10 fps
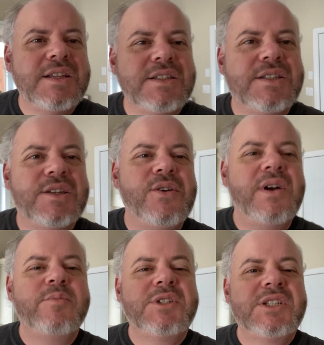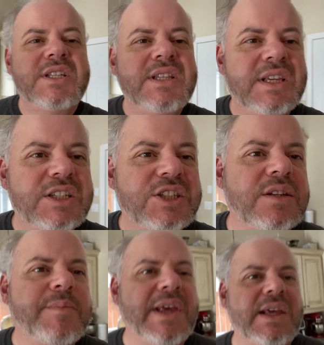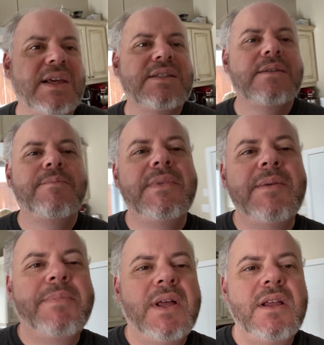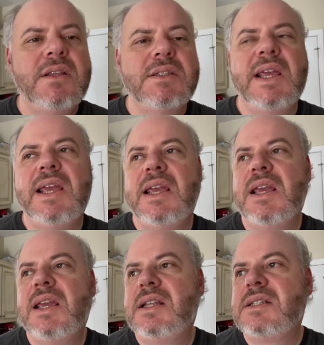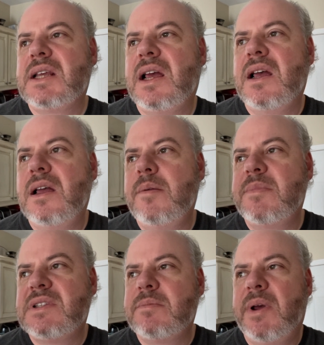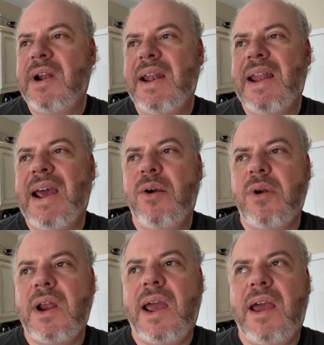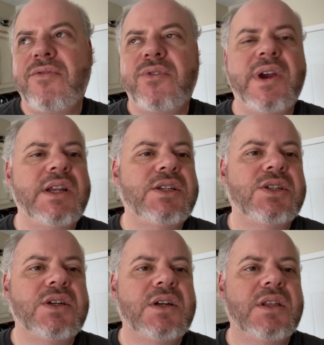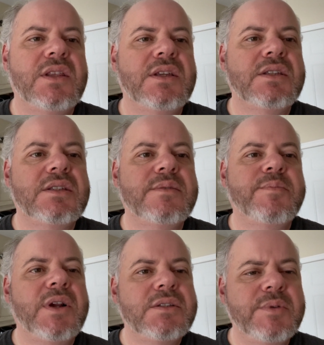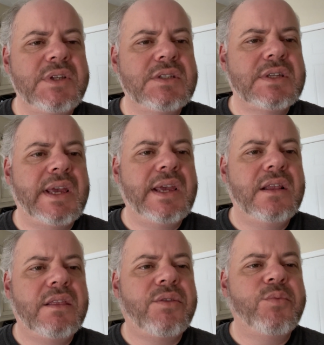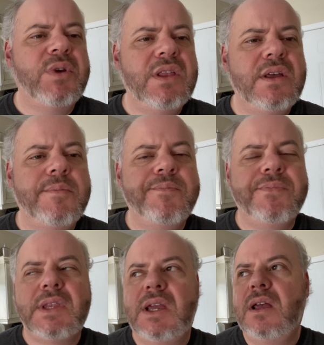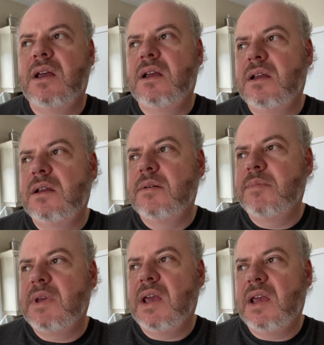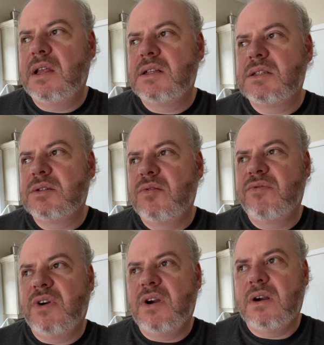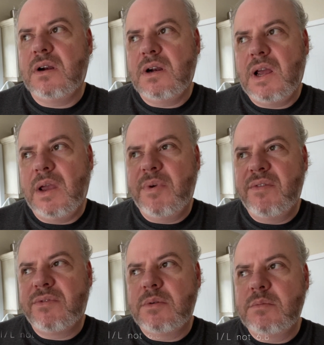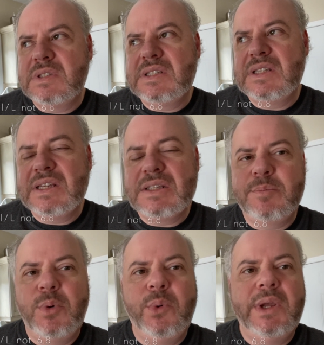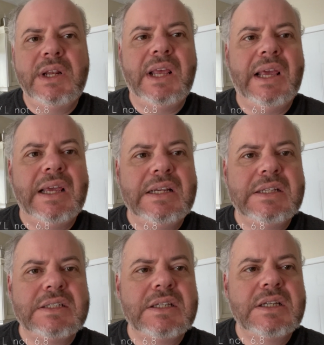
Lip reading: So I'm just in the kitchen making some meatballs, and it's about an hour after I took the Smart Sweets. I ate 3 of them, and so far I went from 6.8,